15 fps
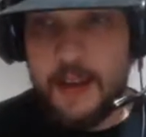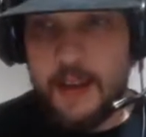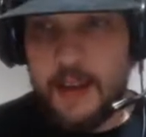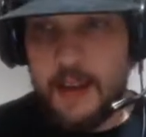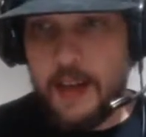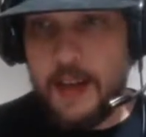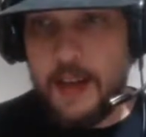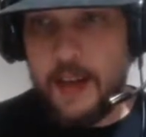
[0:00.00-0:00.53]

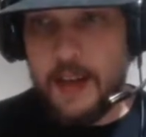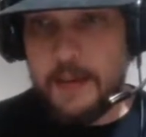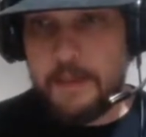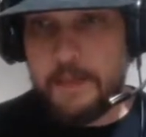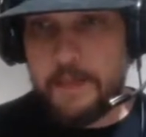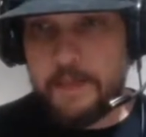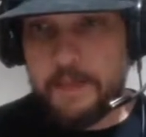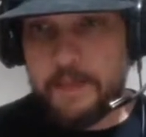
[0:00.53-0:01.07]

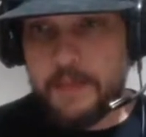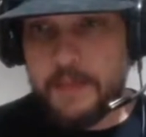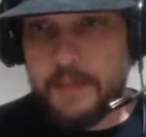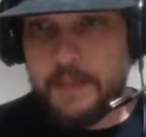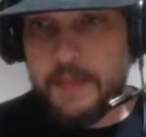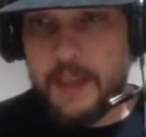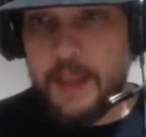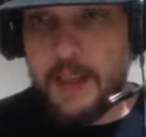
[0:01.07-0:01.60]

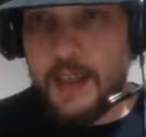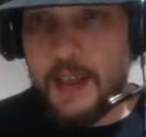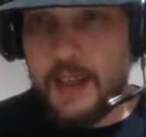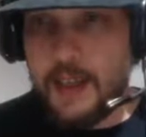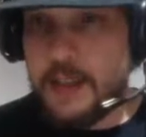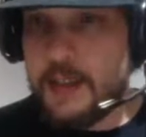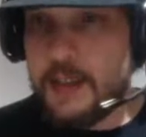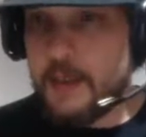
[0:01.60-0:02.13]

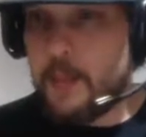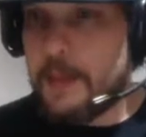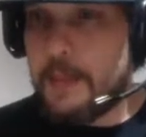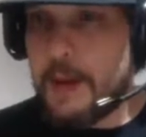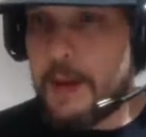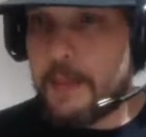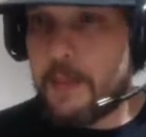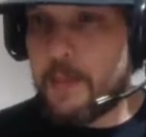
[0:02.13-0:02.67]
Let's see. What did
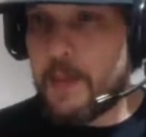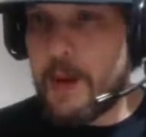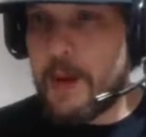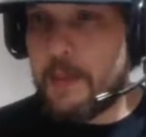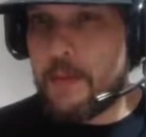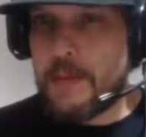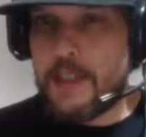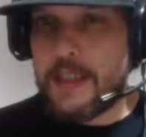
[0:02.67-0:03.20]
Bob
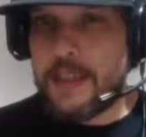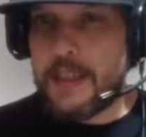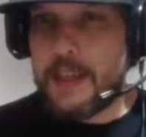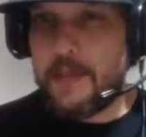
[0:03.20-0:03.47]
Rusi said?